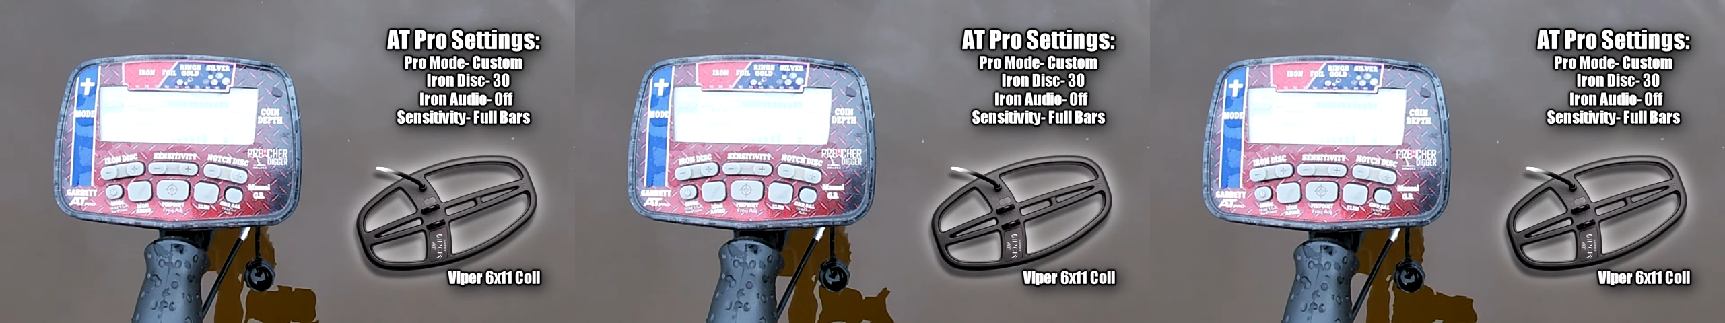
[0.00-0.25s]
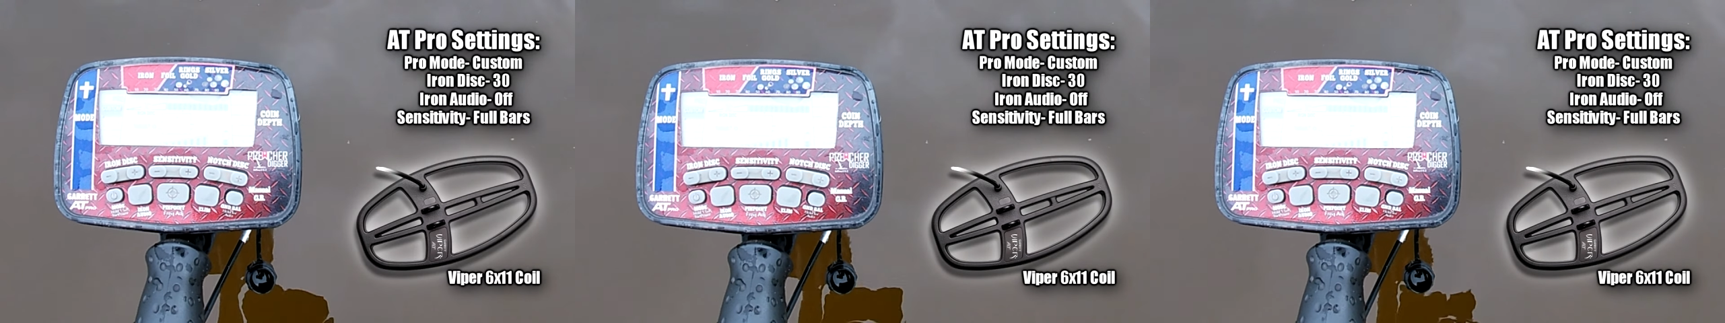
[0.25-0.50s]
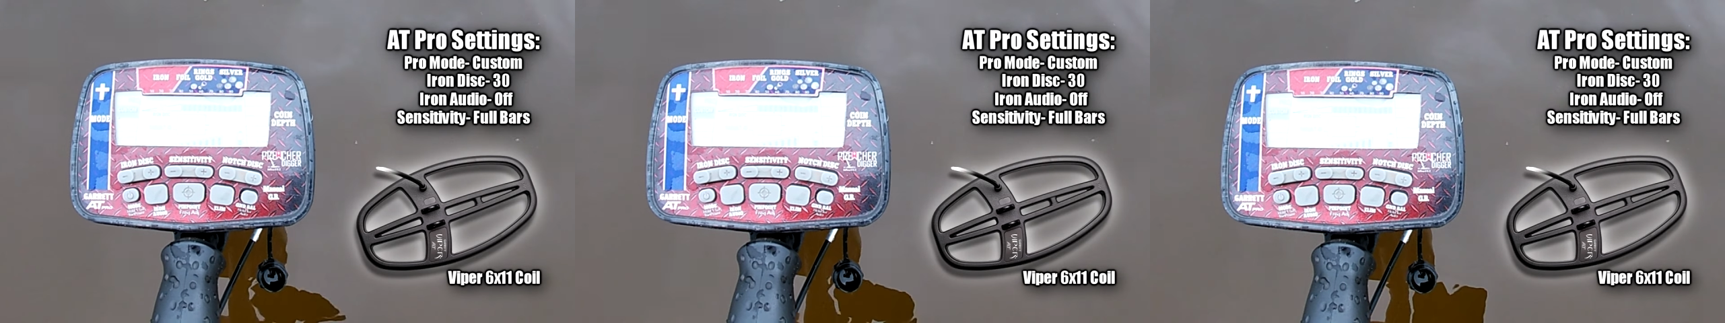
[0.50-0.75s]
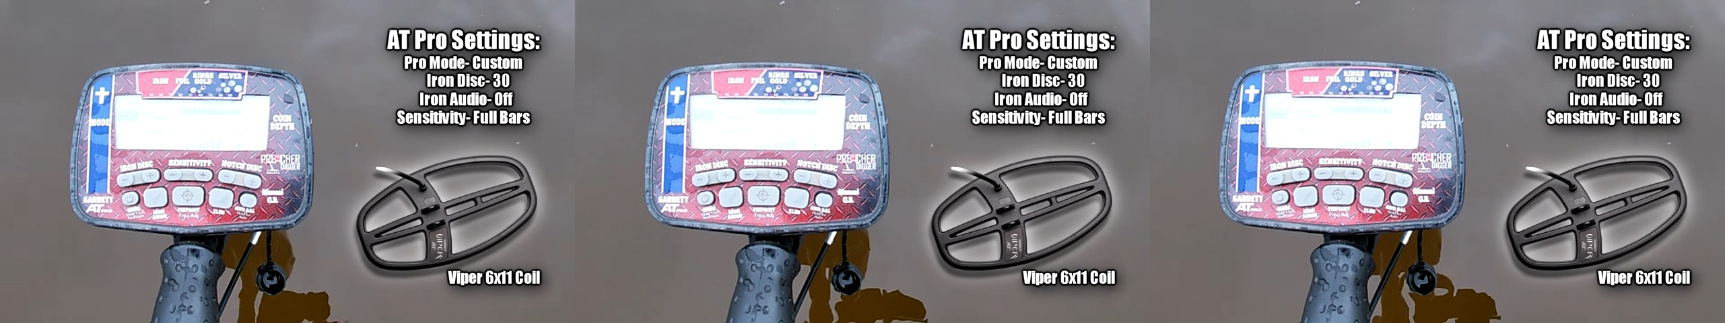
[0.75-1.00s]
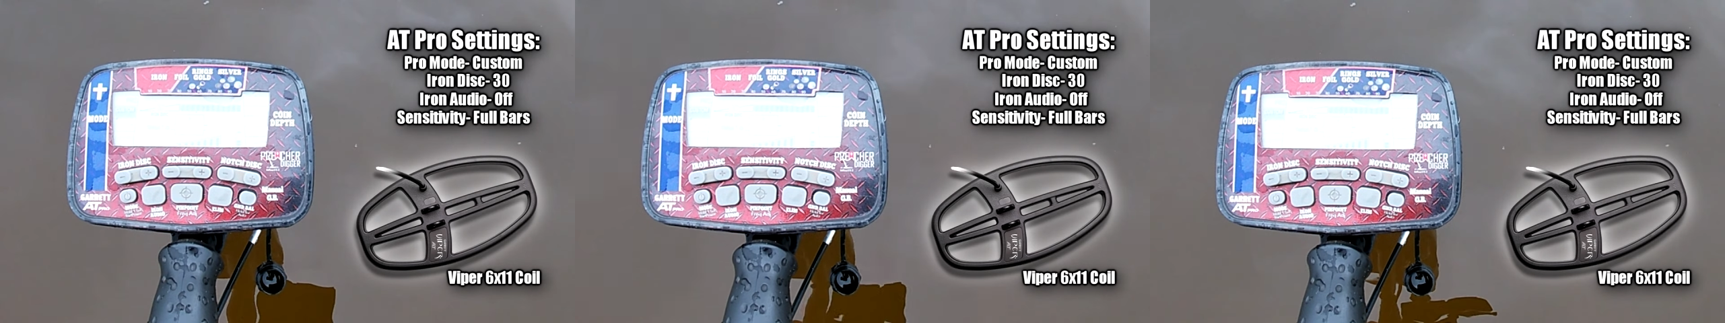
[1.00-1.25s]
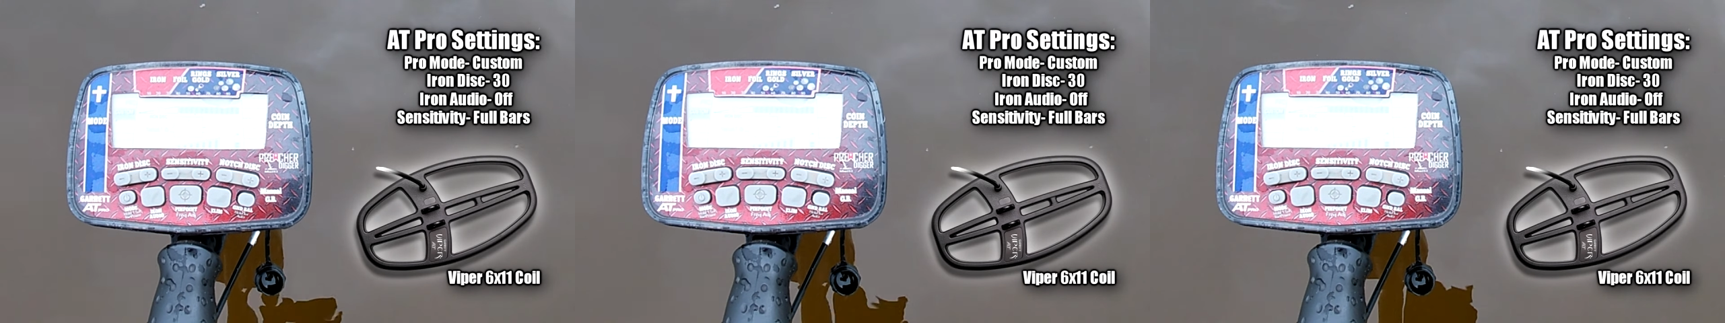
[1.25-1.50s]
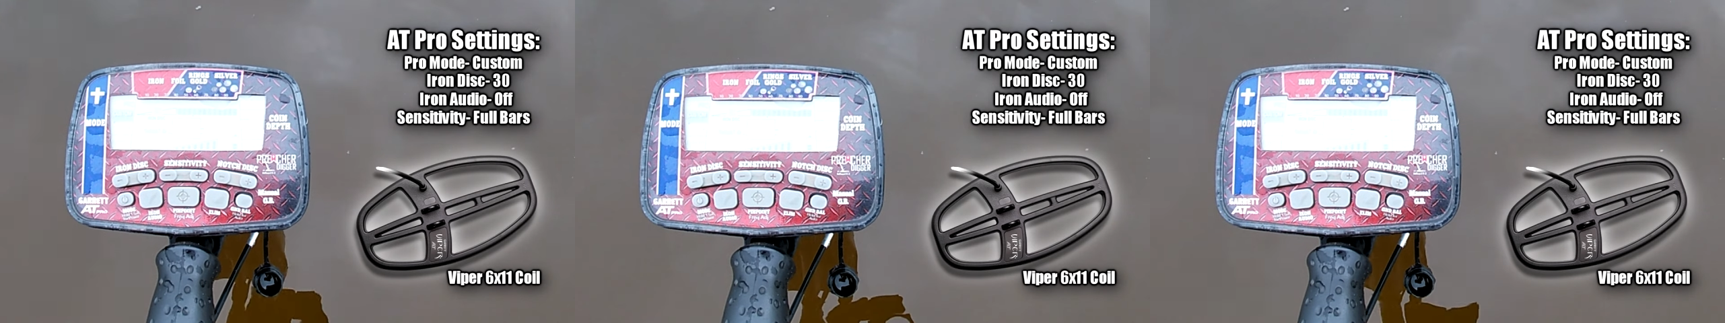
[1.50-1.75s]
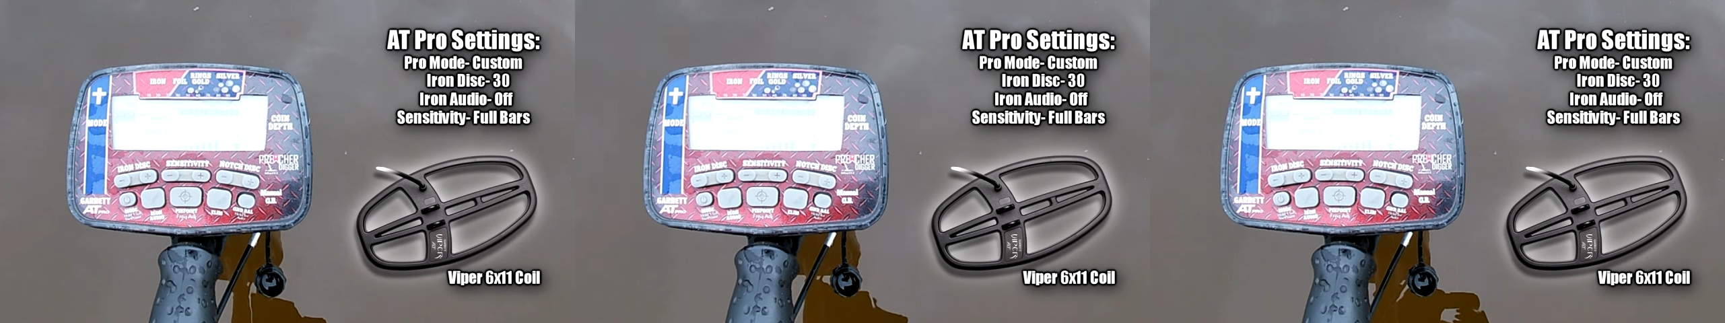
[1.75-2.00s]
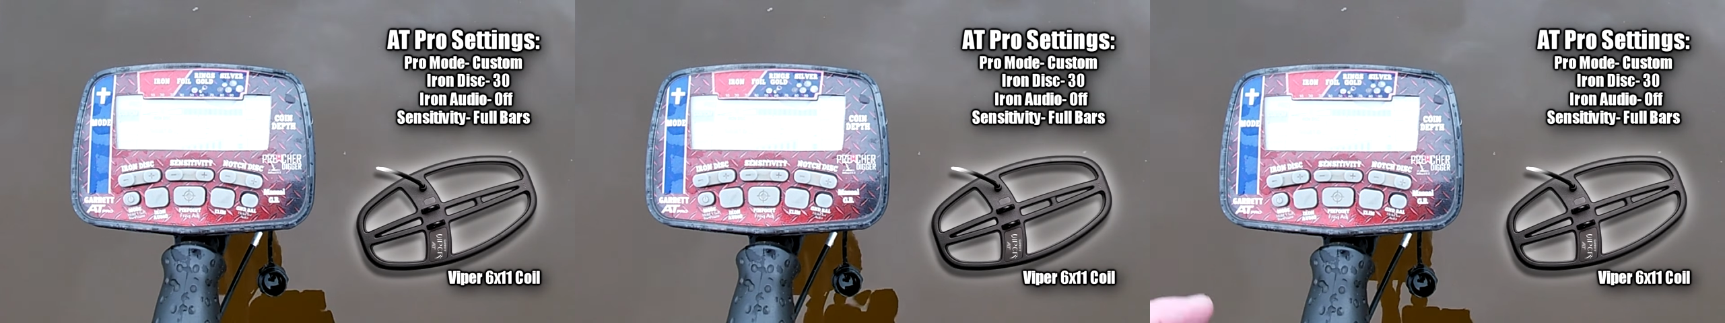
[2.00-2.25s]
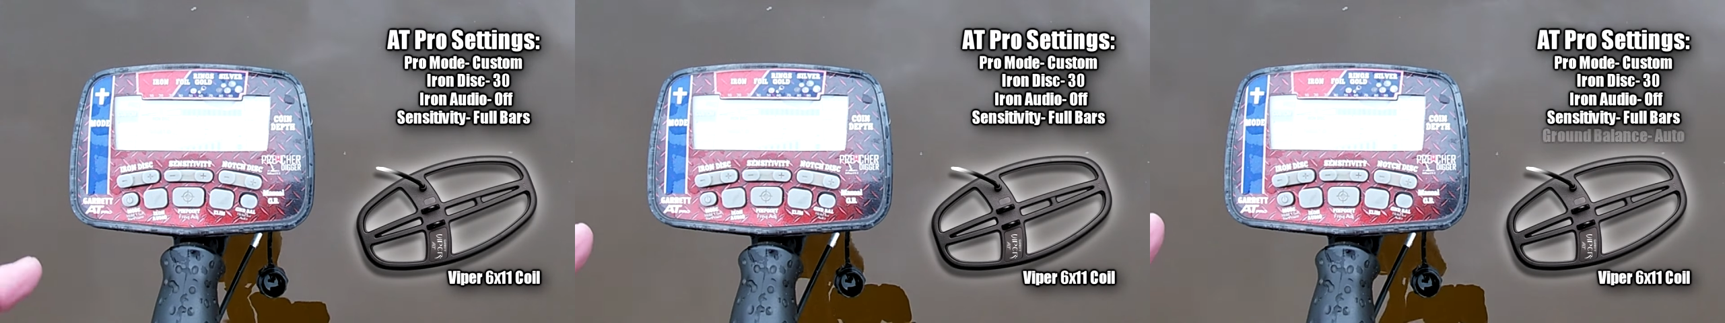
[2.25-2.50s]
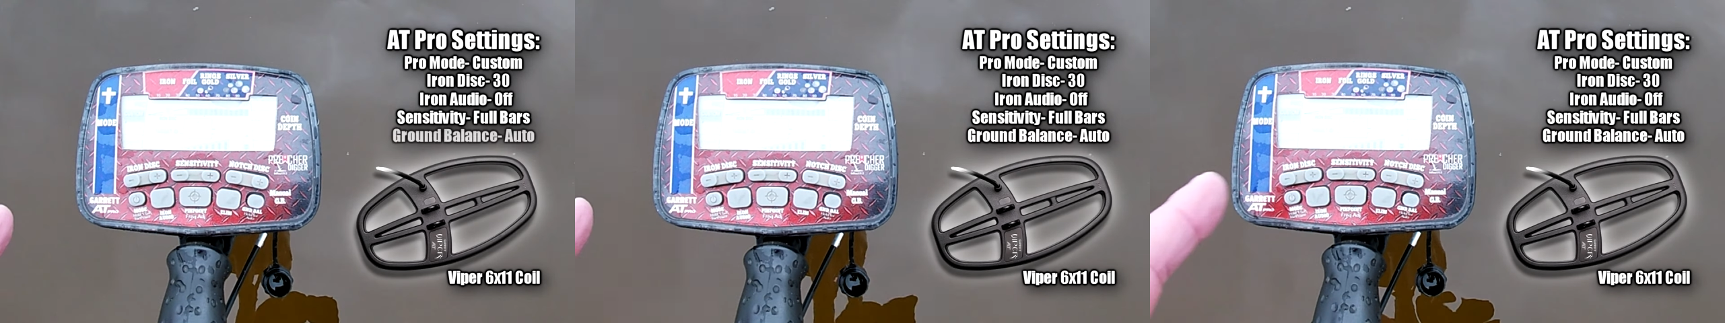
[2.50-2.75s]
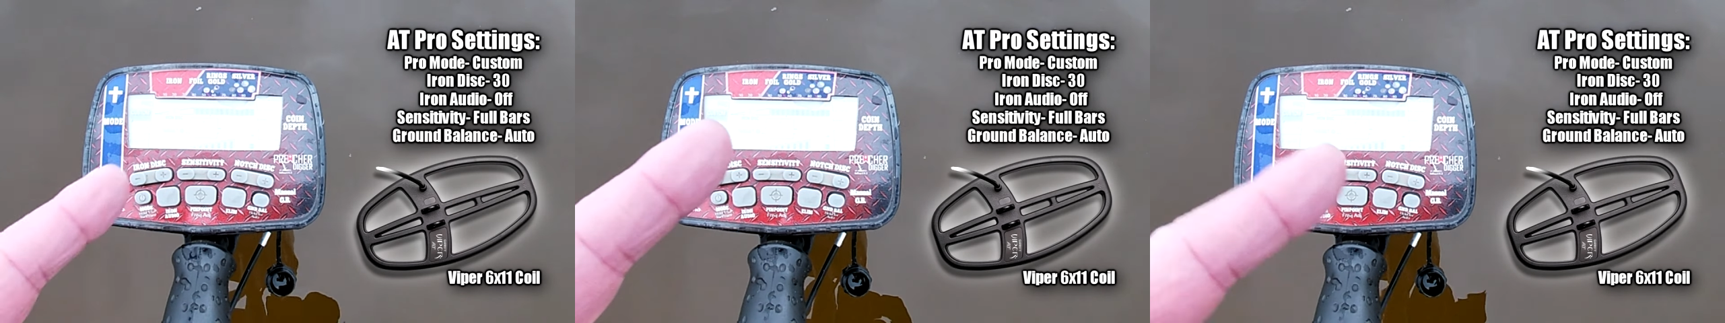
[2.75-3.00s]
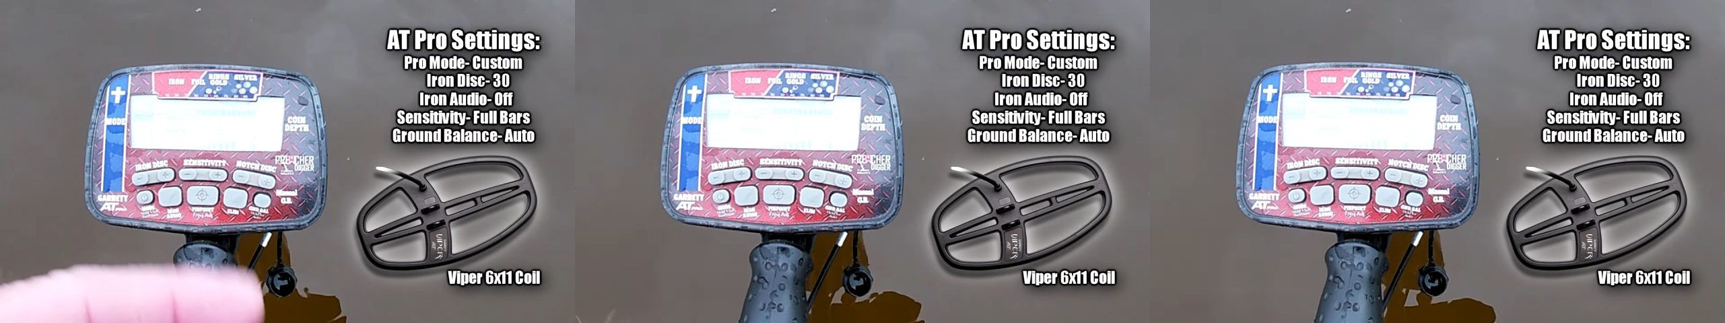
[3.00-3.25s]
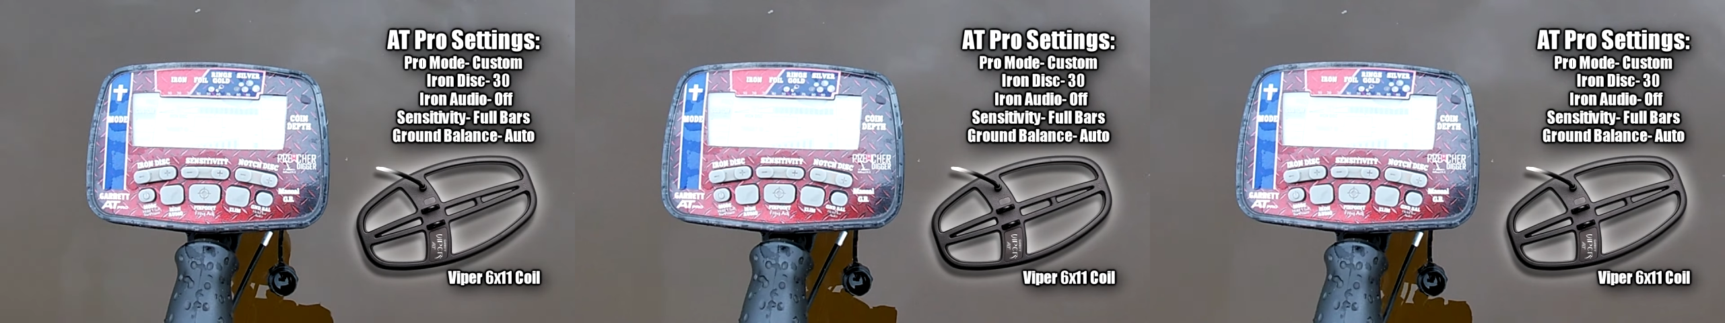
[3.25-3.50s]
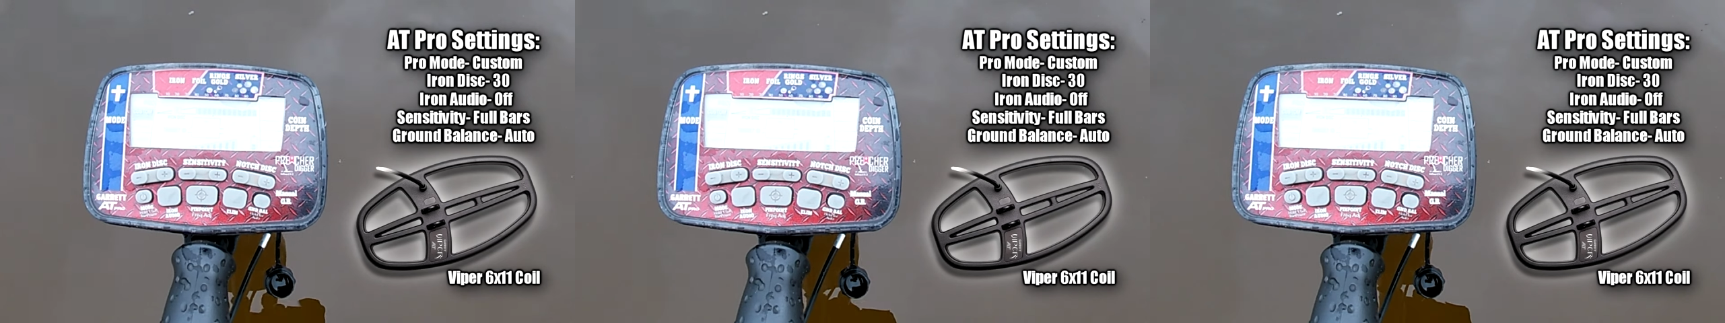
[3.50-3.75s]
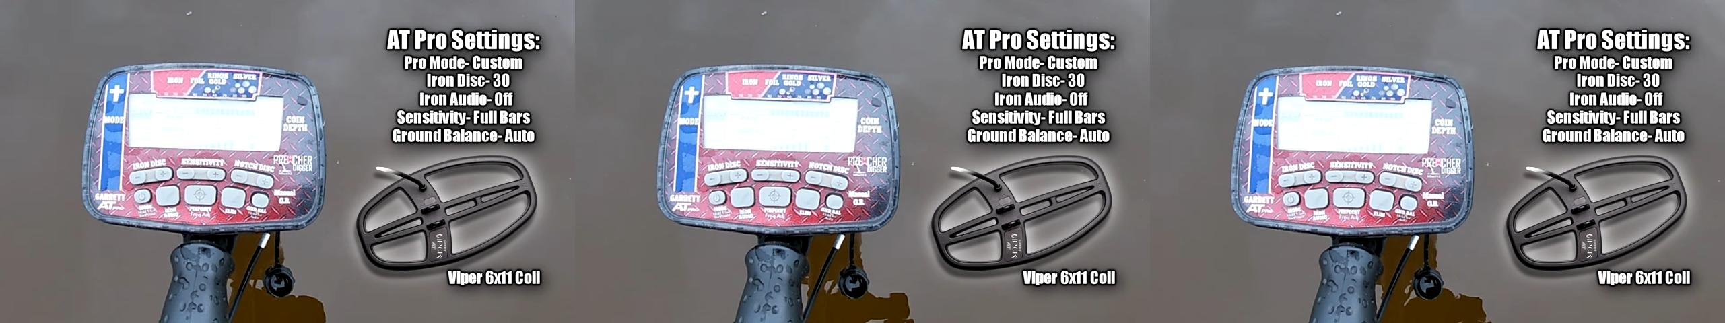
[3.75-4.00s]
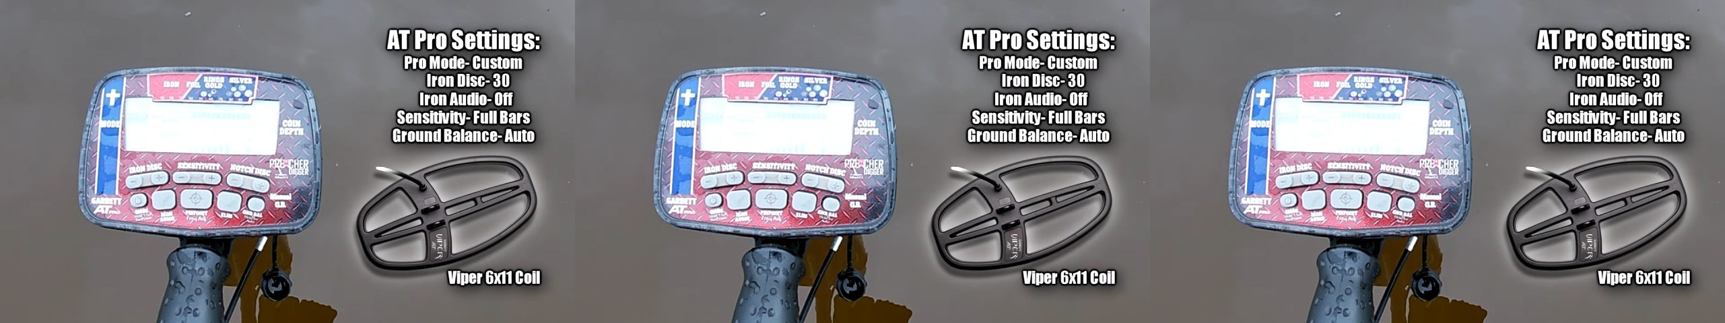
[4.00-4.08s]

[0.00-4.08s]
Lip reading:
[unreadable: no face in view]